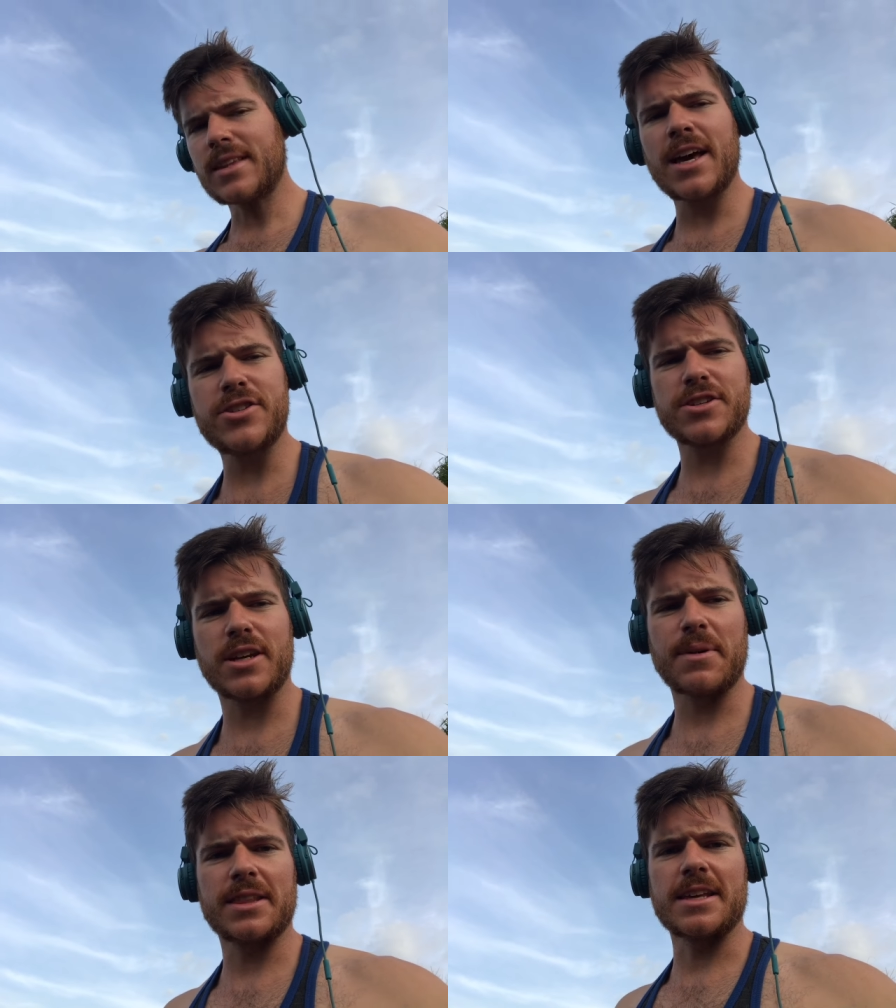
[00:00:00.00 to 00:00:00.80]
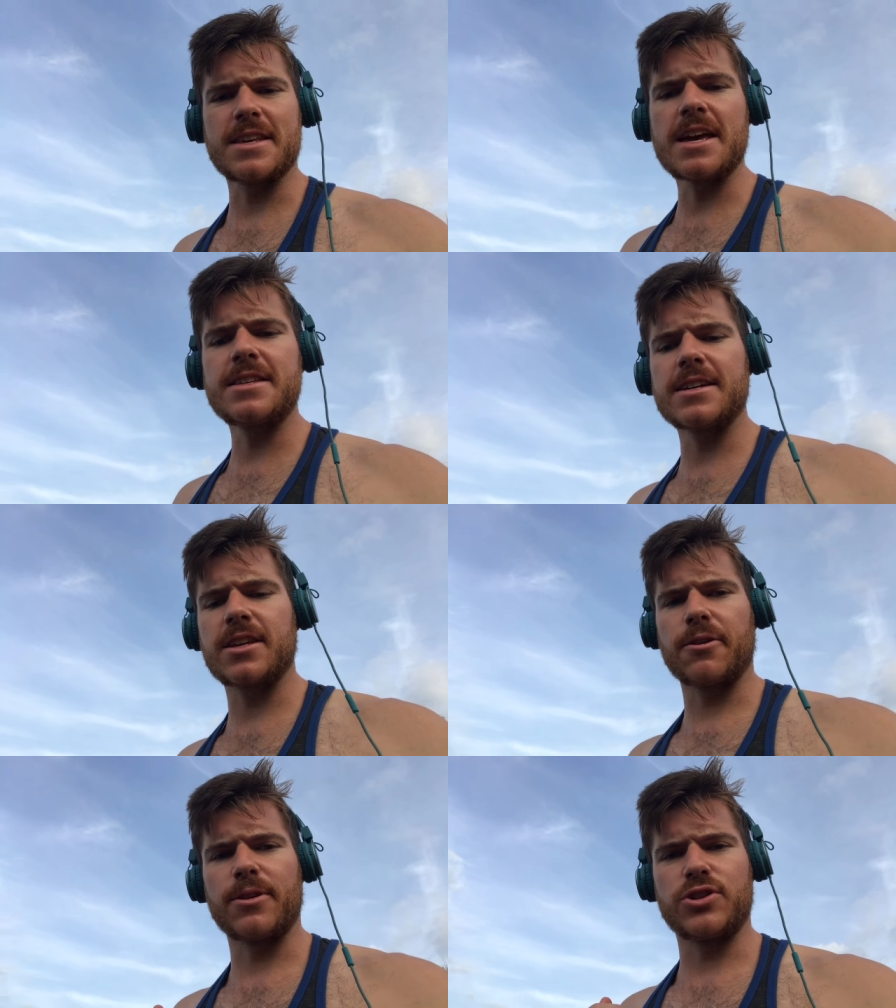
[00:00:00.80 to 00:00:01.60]
It's just gonna make things easier. It's
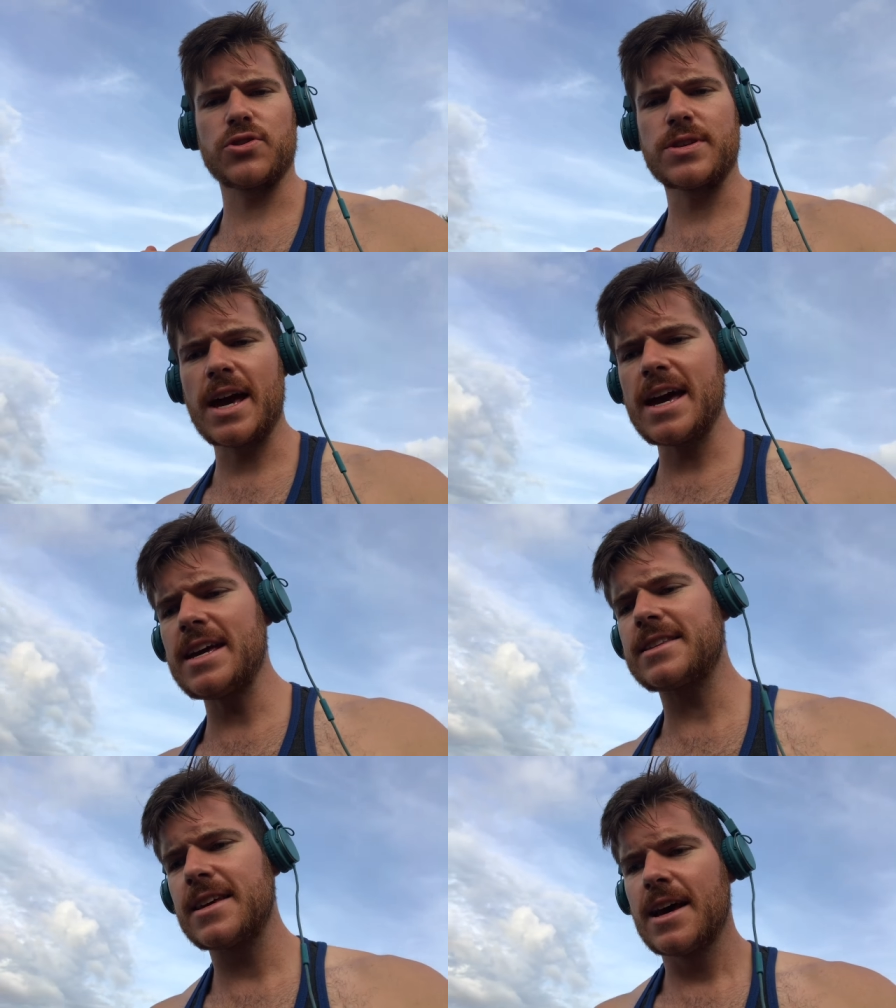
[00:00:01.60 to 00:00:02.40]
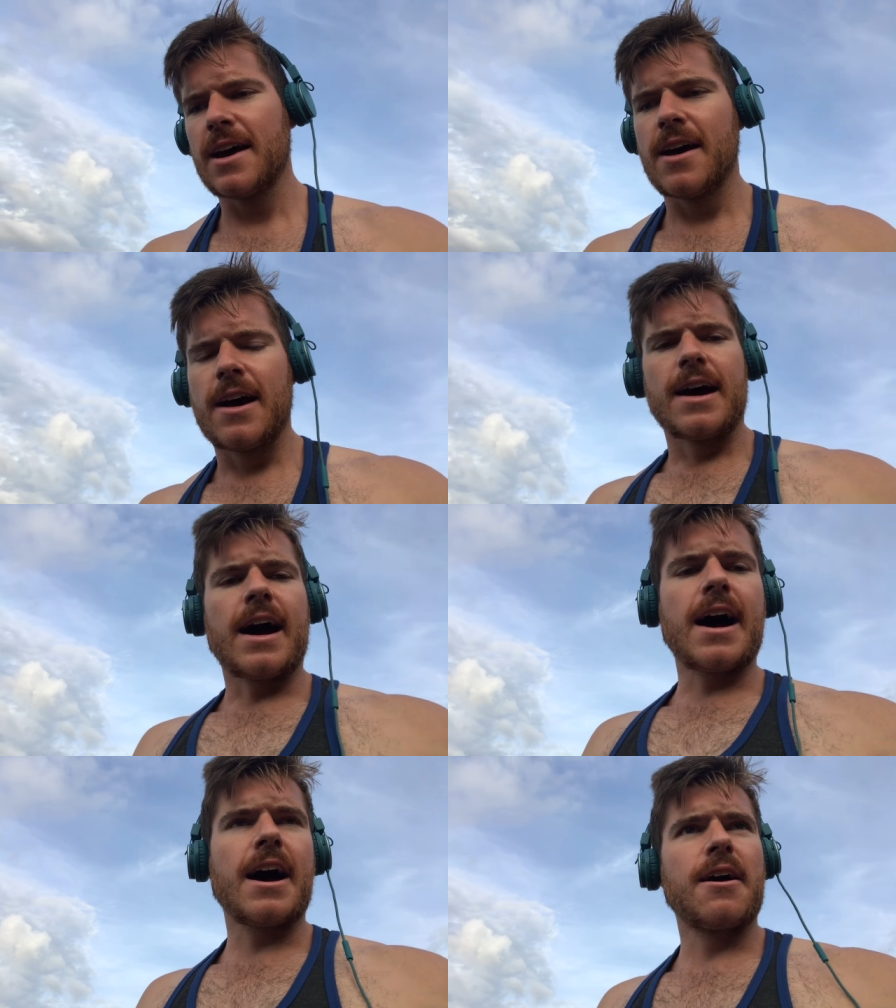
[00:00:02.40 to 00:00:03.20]
gonna reduce heat.
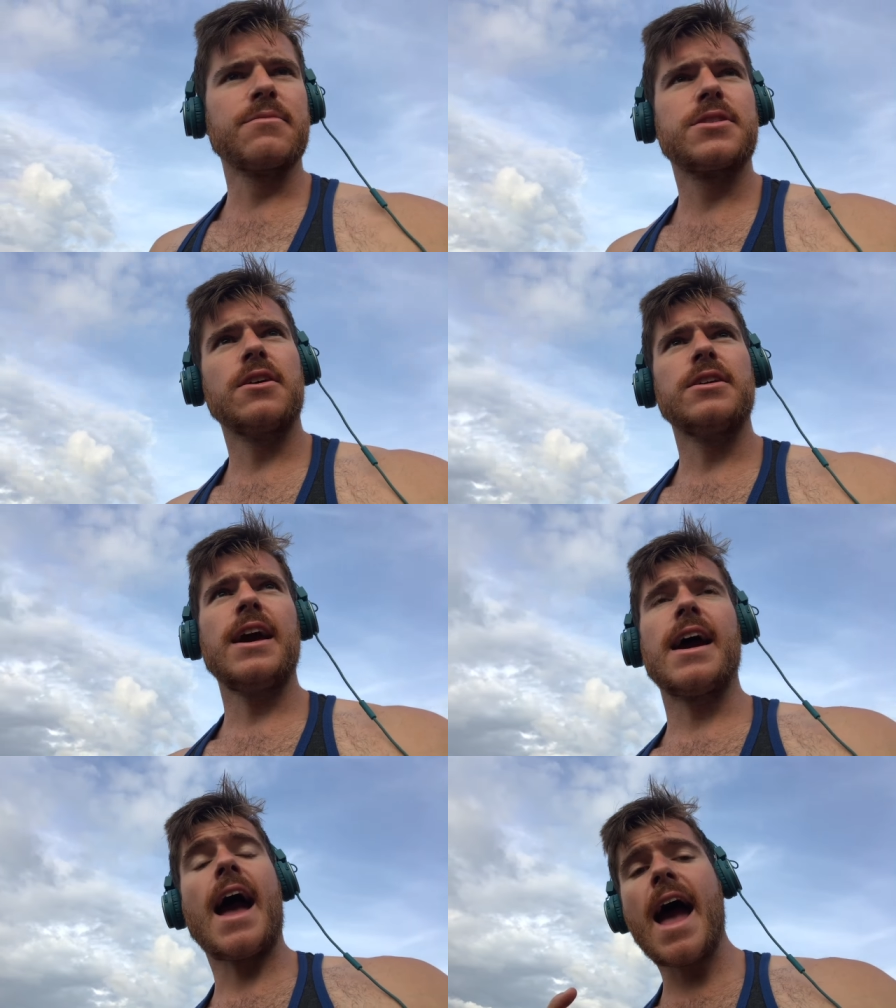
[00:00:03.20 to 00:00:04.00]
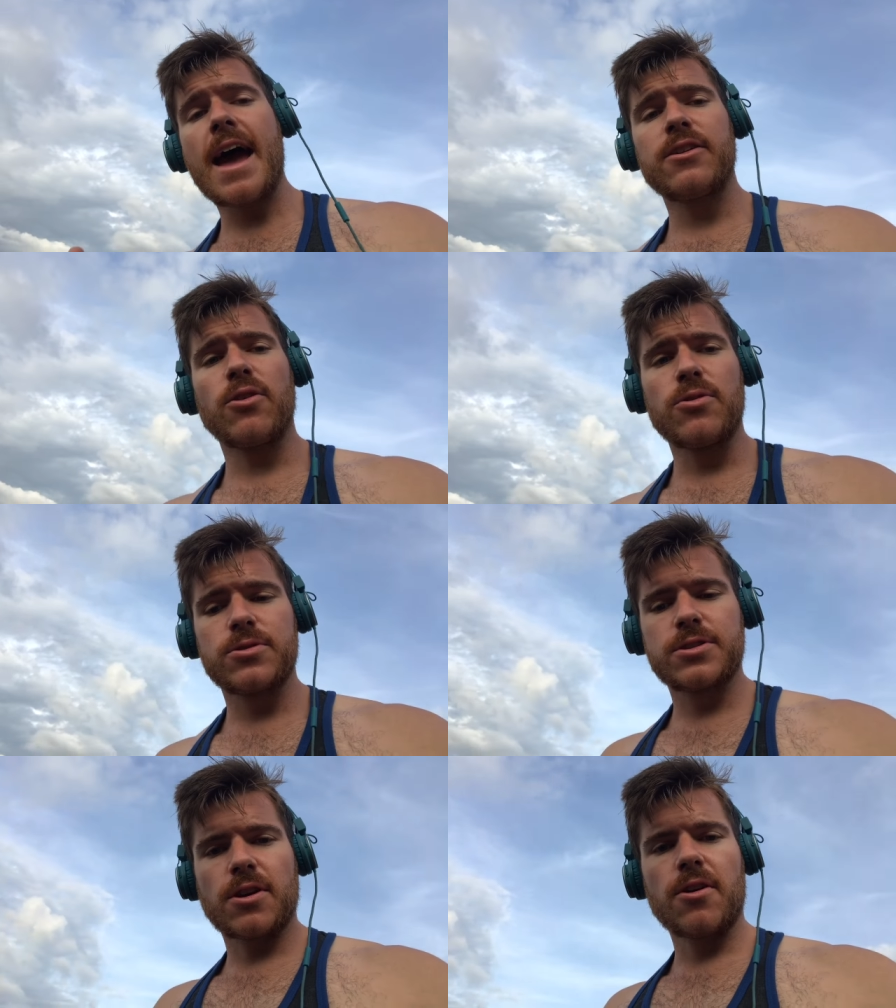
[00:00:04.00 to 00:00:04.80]
Um, so yeah, and
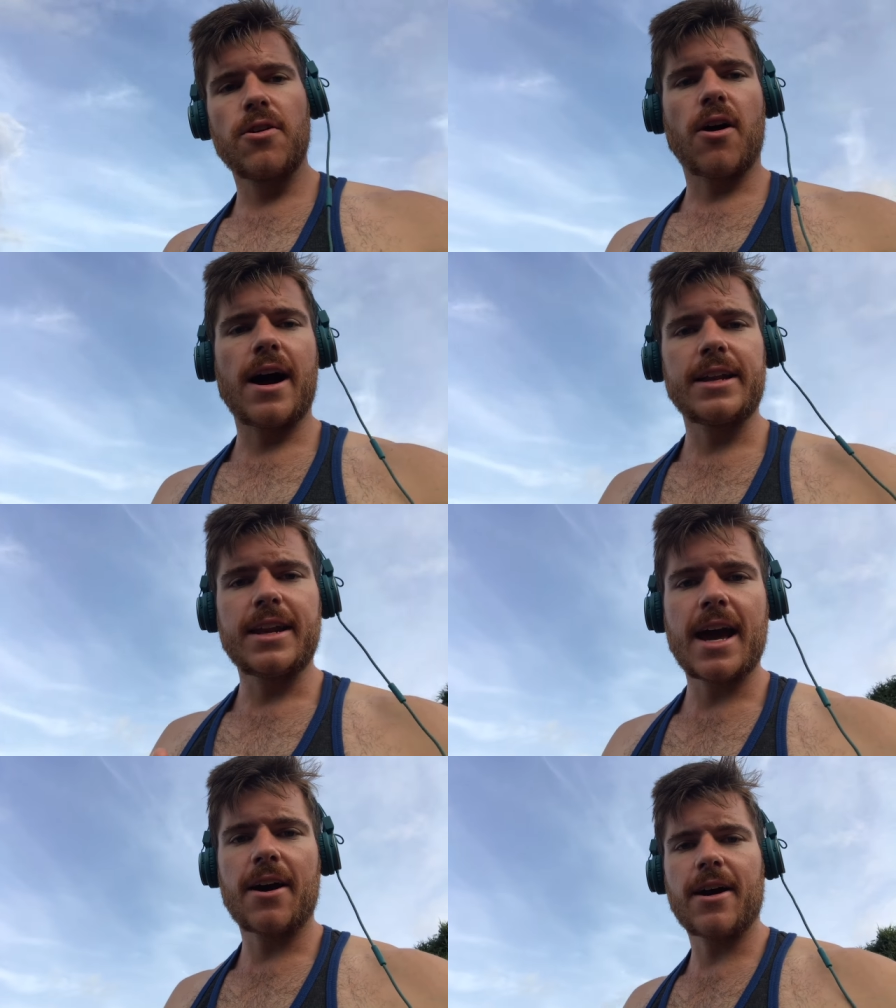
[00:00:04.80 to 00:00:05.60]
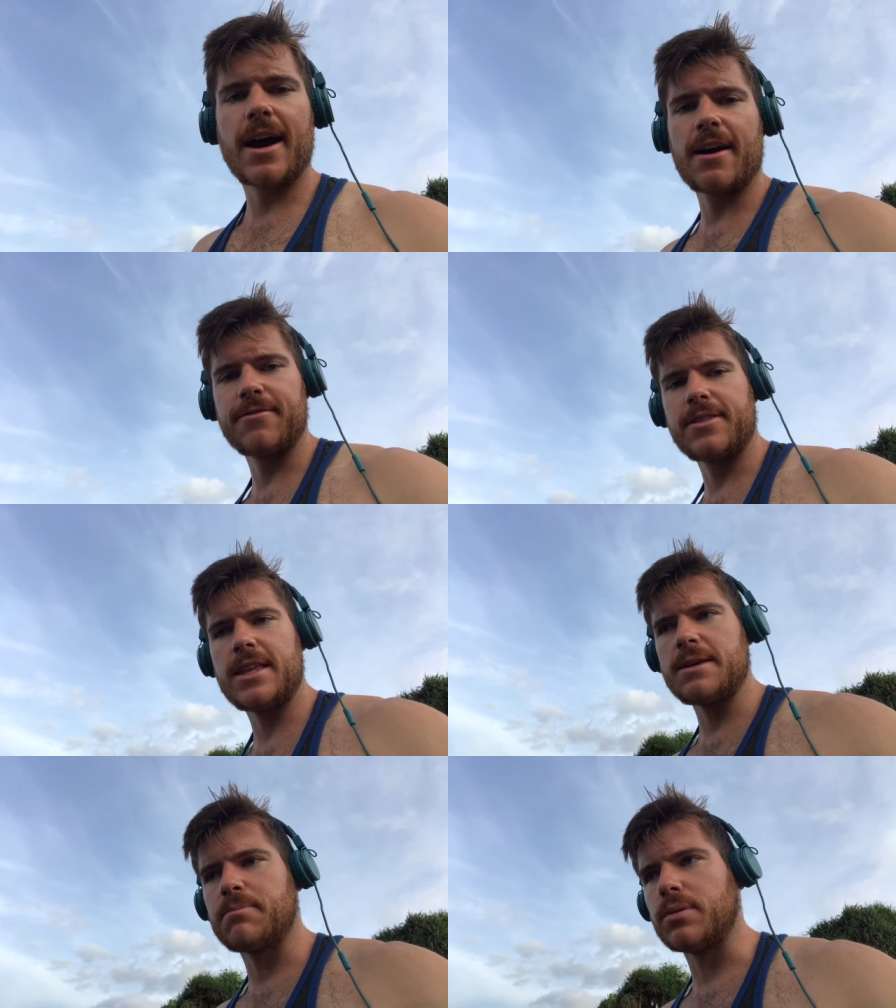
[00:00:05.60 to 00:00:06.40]
also I now have
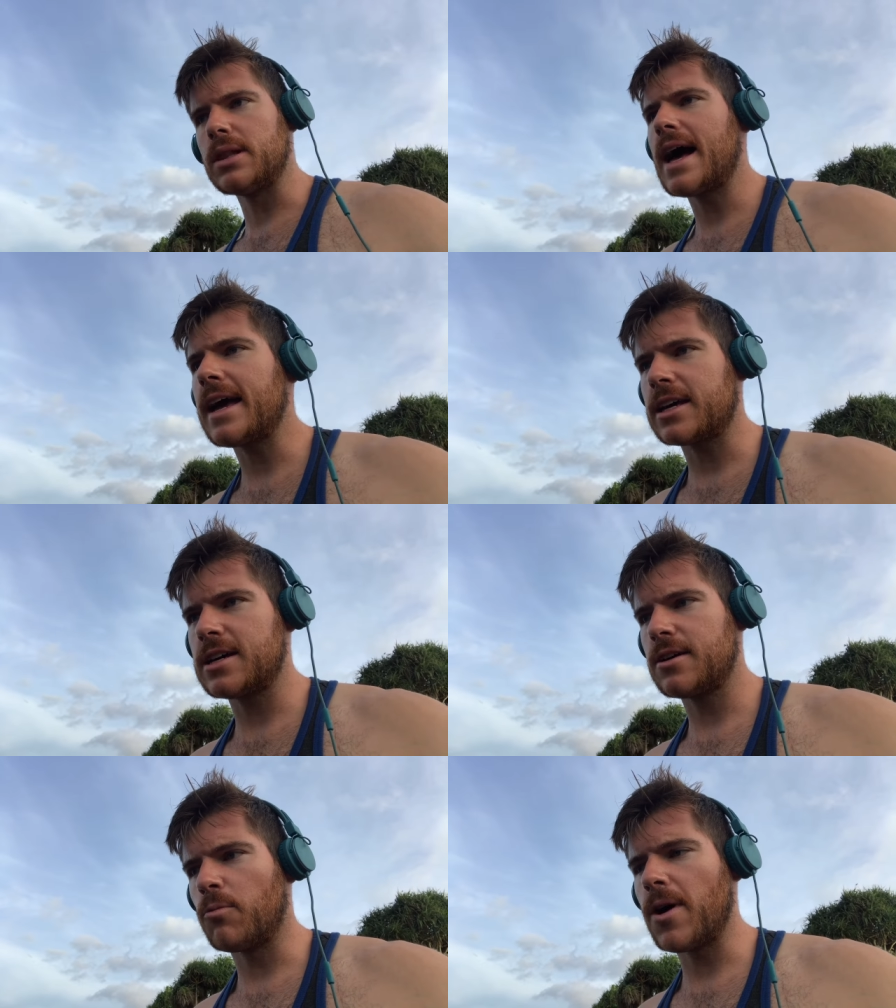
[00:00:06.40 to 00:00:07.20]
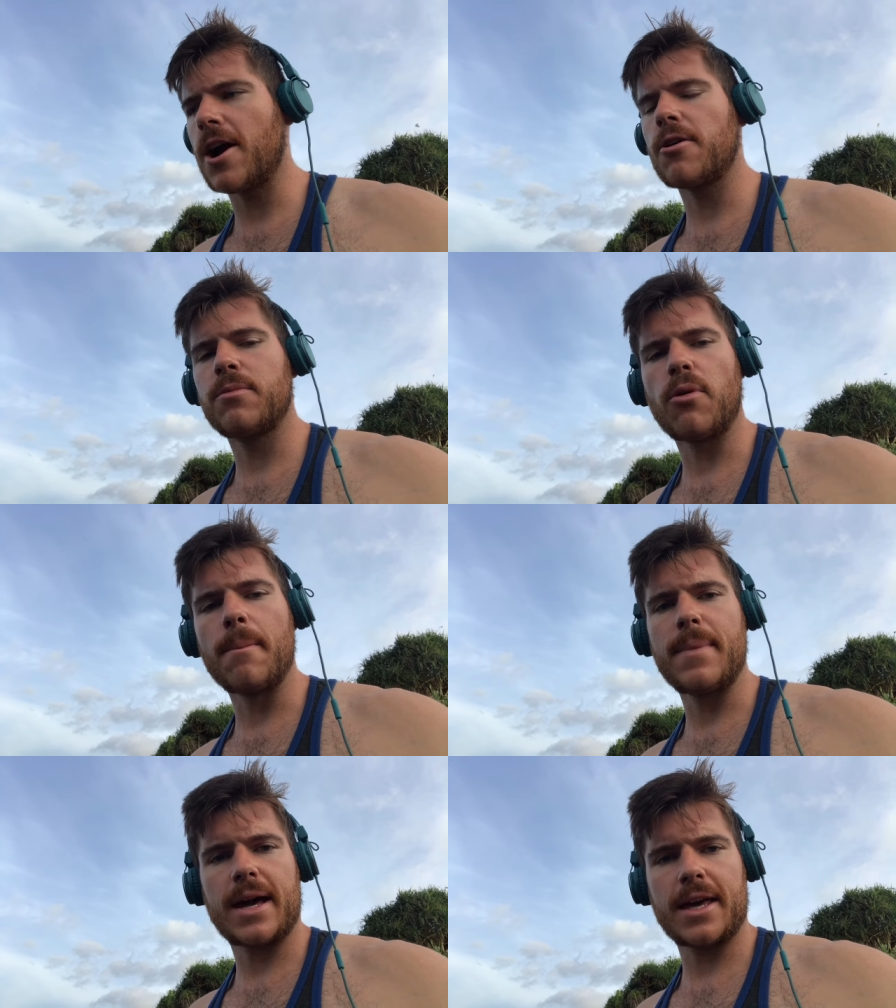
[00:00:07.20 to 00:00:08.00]
the blank wearable
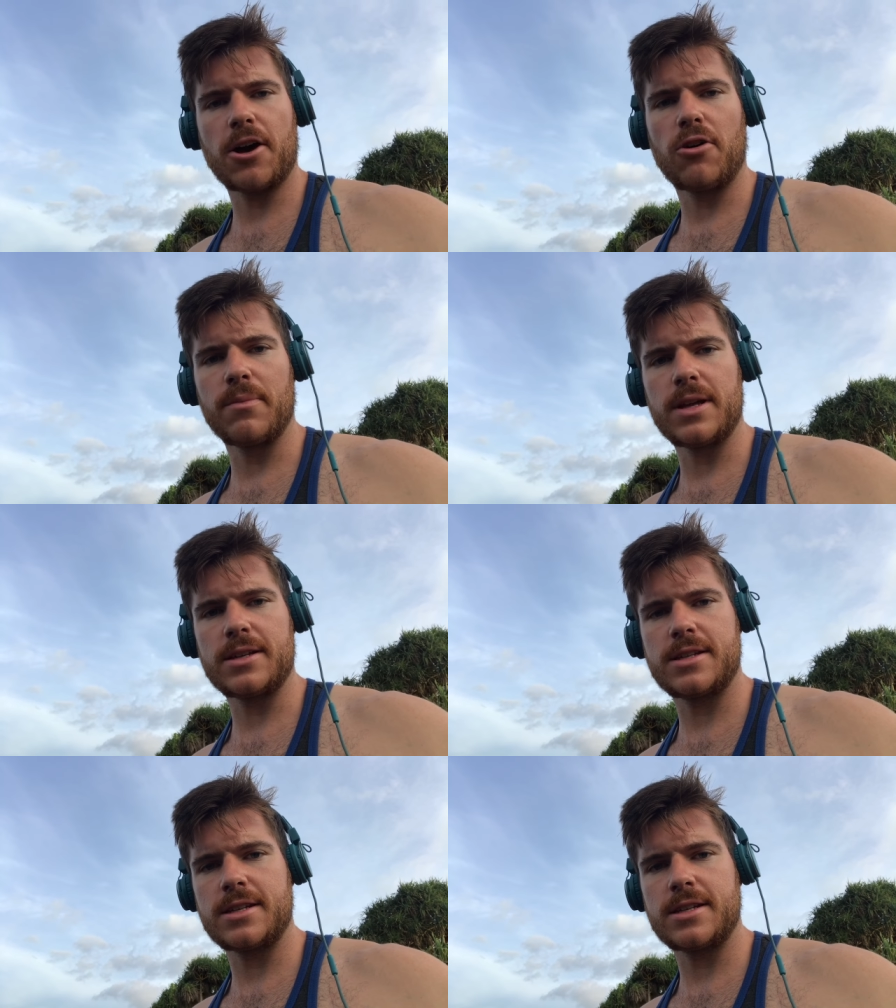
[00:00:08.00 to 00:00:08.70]
mech helmet